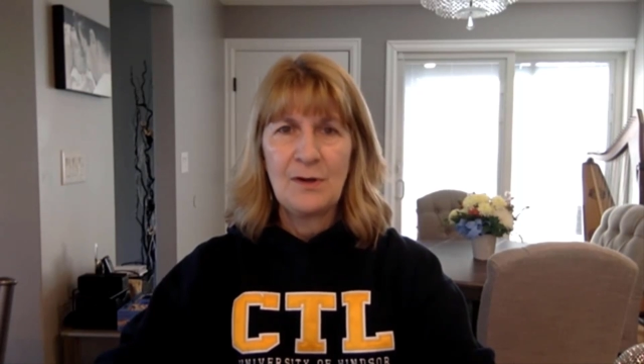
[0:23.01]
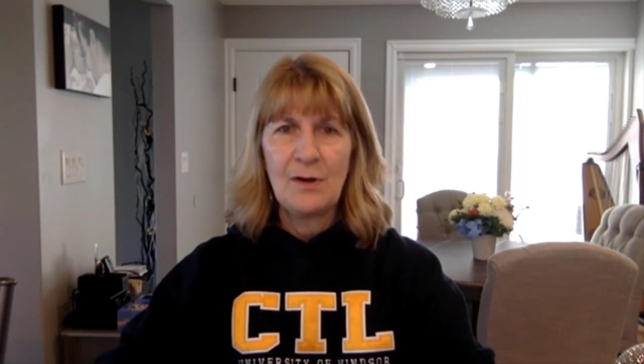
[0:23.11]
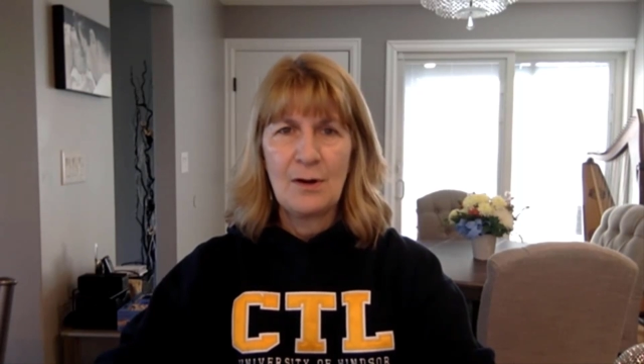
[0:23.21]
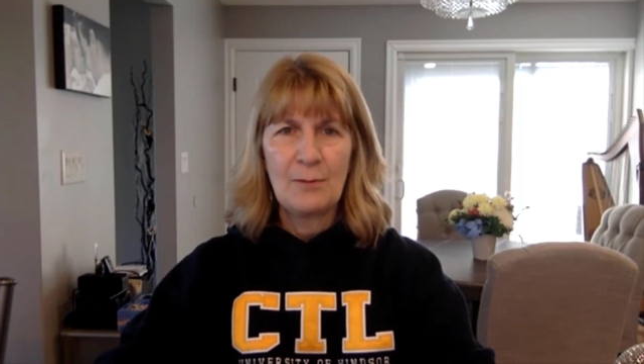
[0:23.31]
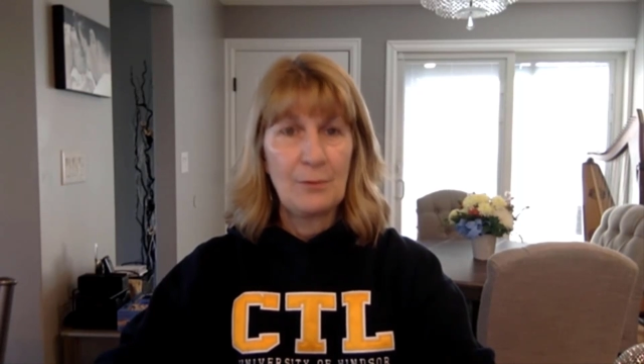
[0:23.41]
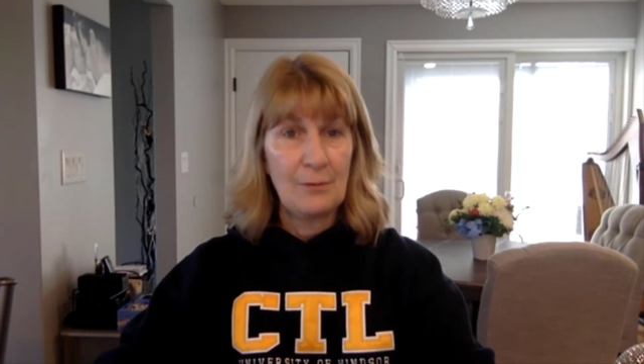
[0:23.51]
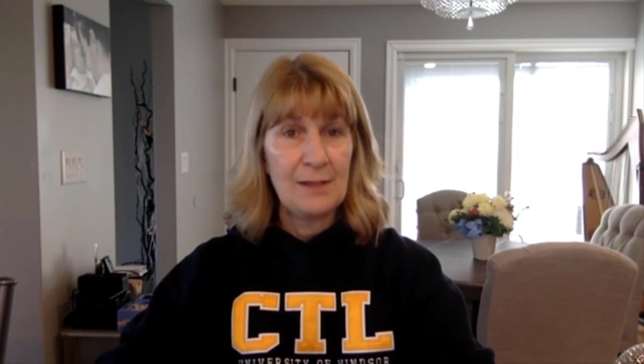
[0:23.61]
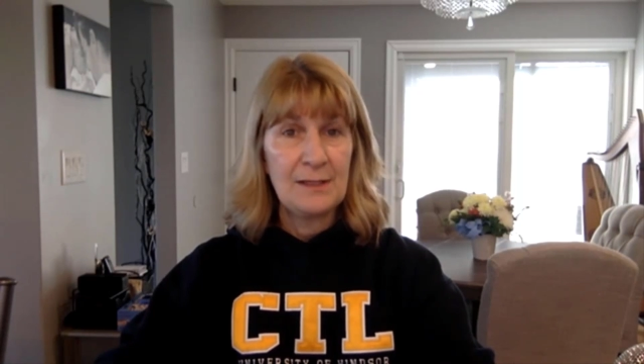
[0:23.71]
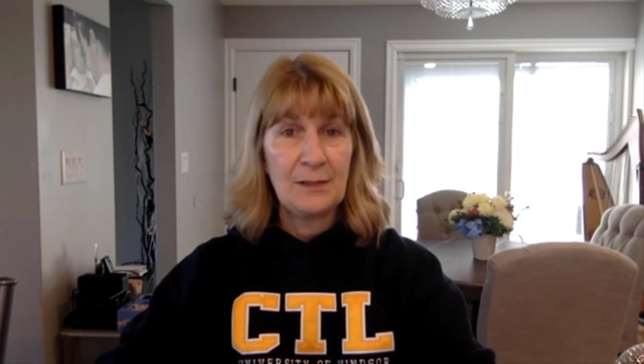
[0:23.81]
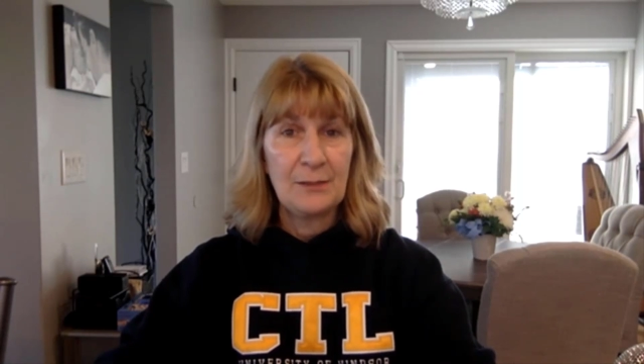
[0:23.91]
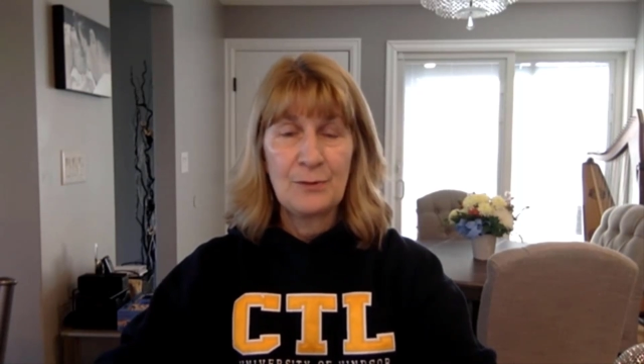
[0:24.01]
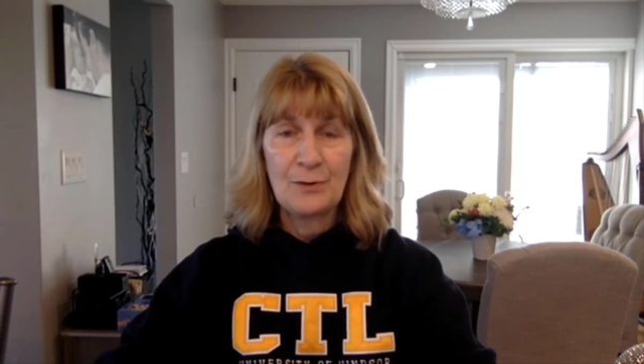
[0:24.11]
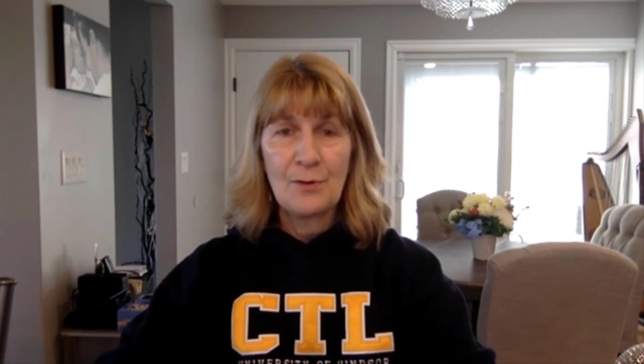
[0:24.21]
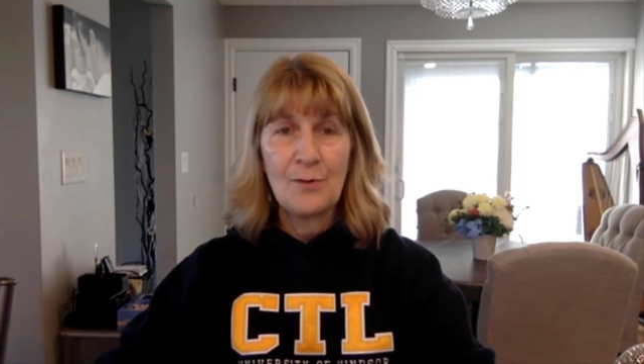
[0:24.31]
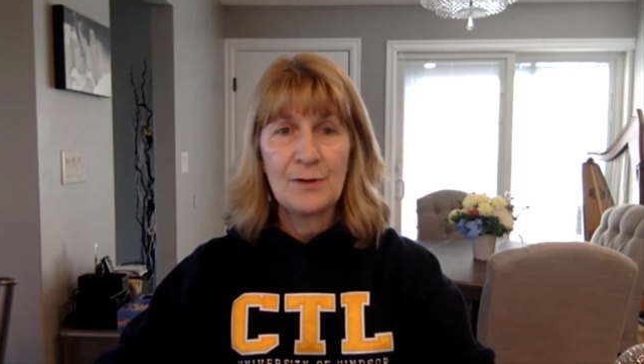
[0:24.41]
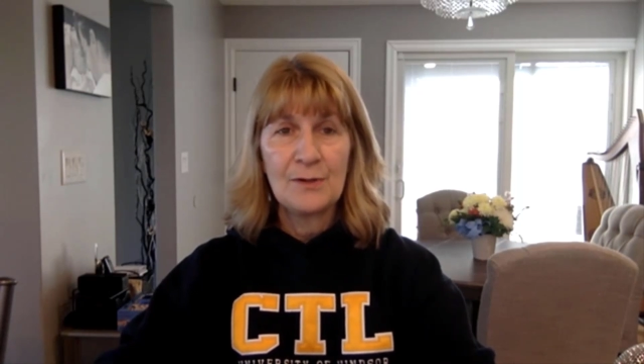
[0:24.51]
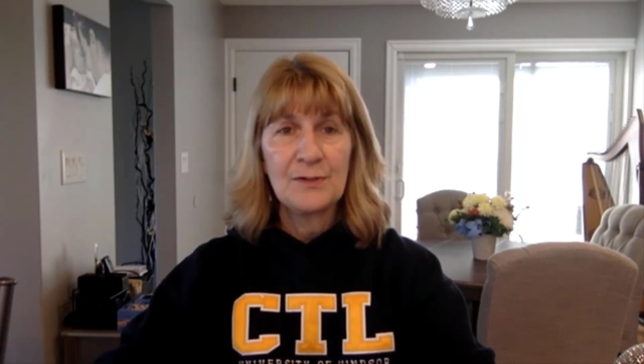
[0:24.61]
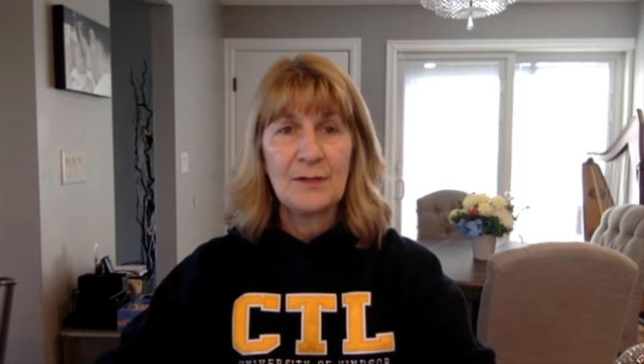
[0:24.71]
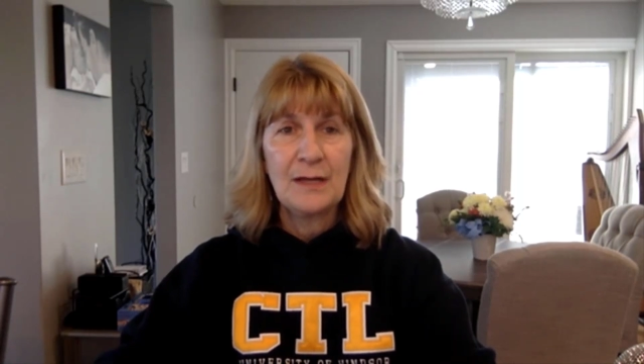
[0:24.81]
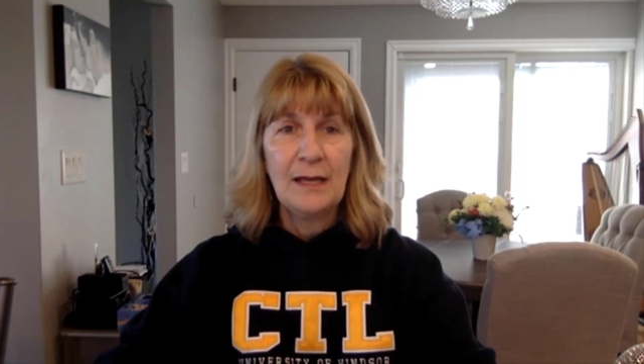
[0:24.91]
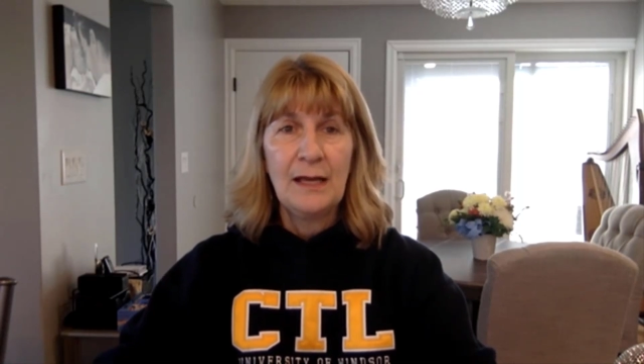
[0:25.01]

are progressing through your course,